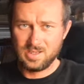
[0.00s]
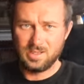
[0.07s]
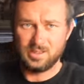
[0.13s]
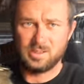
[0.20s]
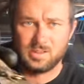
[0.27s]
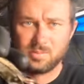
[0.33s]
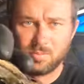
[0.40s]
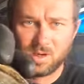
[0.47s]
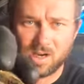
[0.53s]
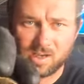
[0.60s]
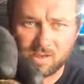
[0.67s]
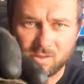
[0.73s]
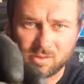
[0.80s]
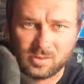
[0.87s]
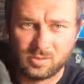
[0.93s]
This is the
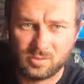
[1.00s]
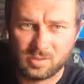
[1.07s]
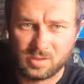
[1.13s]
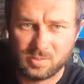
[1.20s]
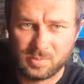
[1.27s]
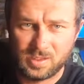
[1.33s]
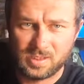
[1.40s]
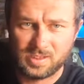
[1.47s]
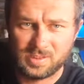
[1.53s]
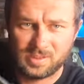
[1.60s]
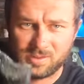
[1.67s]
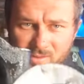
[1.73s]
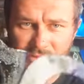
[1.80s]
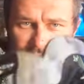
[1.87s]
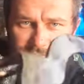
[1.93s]
bracket I was talking about,
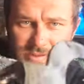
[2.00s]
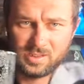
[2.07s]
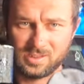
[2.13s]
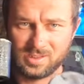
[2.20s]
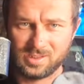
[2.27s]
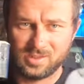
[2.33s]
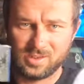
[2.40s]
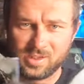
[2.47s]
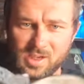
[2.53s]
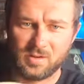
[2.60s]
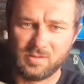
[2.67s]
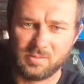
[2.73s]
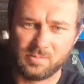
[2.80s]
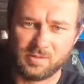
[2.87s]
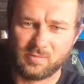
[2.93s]
so it's obviously got to go
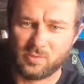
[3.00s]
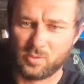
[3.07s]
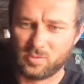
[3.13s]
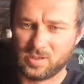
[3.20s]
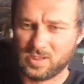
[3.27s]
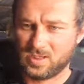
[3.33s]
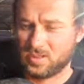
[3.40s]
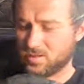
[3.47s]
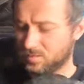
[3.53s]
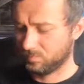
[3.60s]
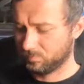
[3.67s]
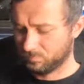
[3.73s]
in beforehand.